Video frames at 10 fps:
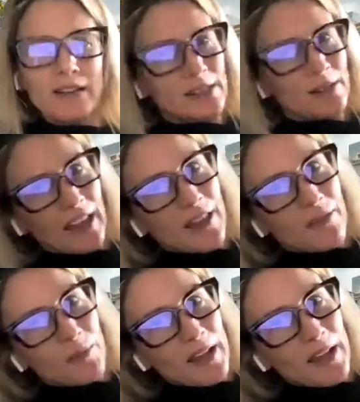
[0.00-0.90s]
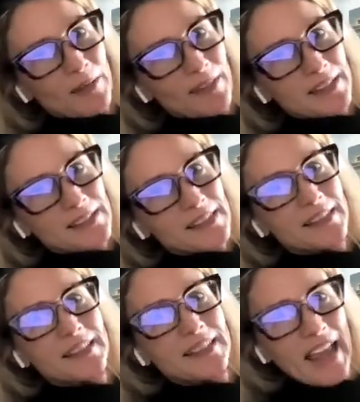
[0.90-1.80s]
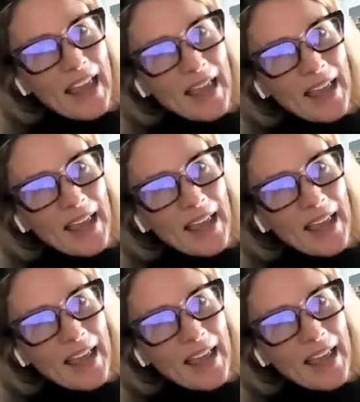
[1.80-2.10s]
So thank you for being with us today.